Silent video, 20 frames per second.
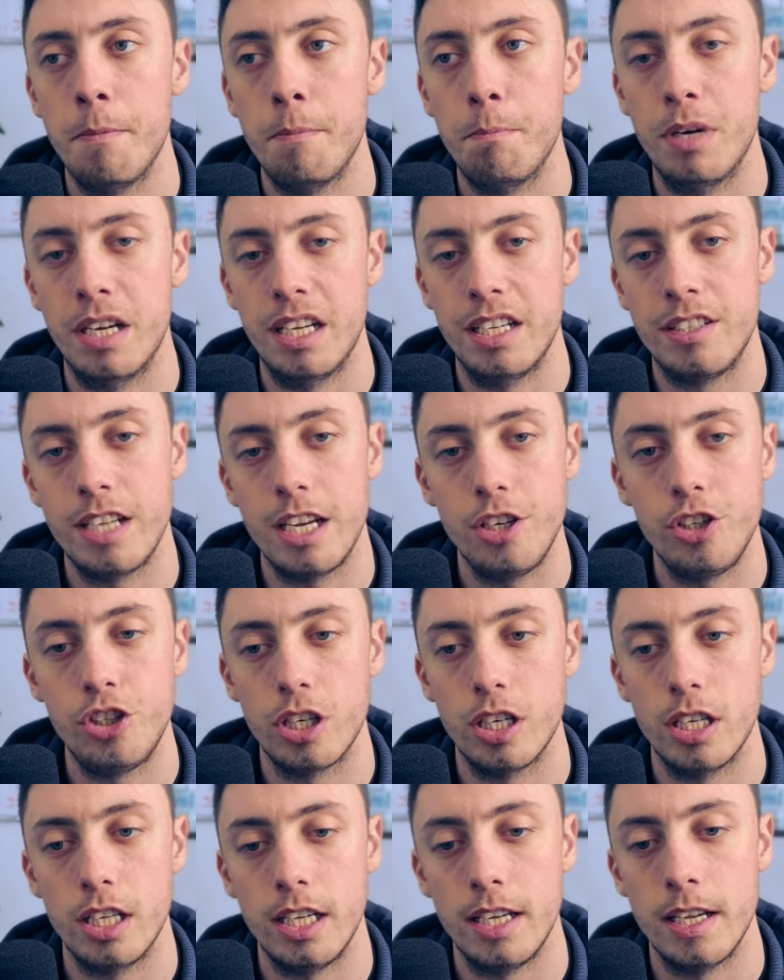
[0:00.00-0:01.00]
but
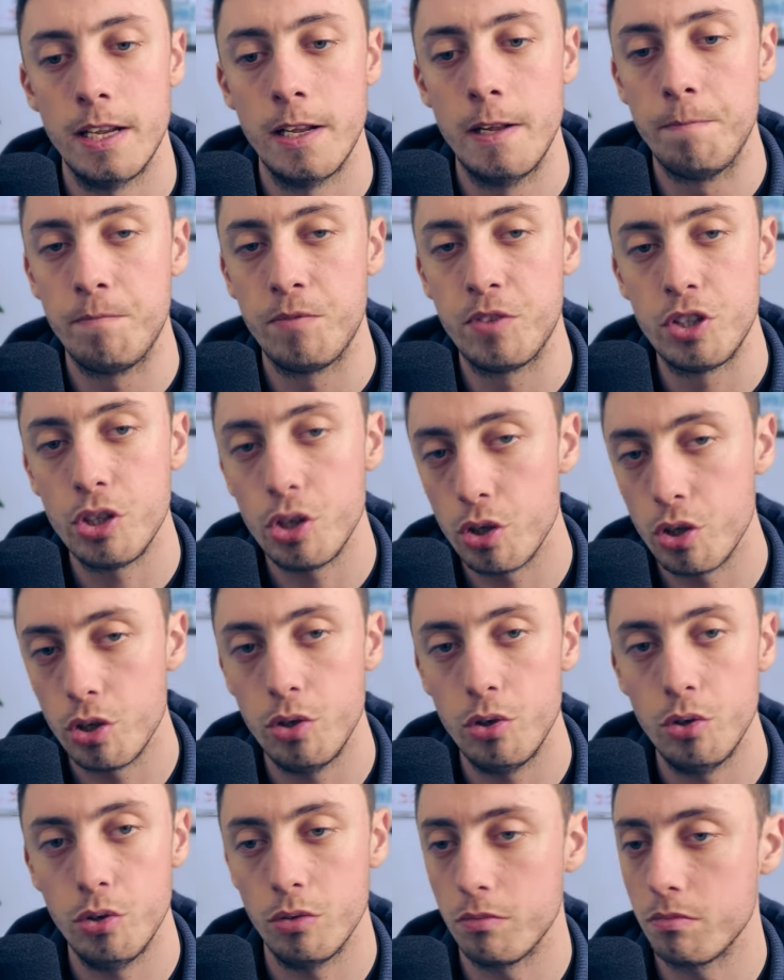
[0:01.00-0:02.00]
essentially,
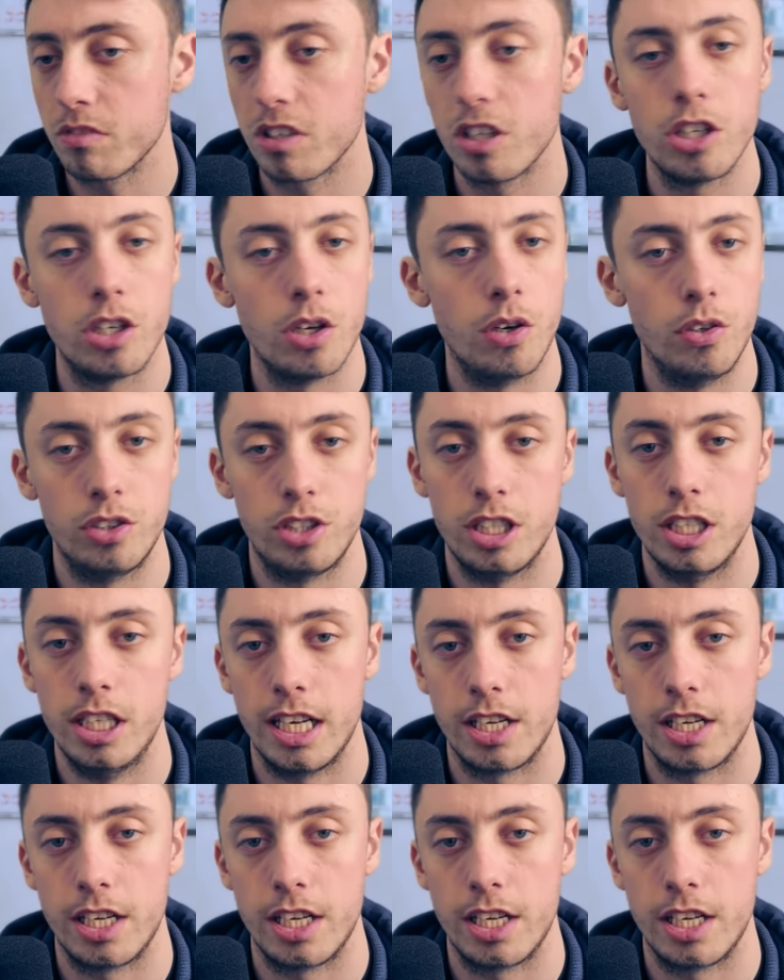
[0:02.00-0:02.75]
you can go on to the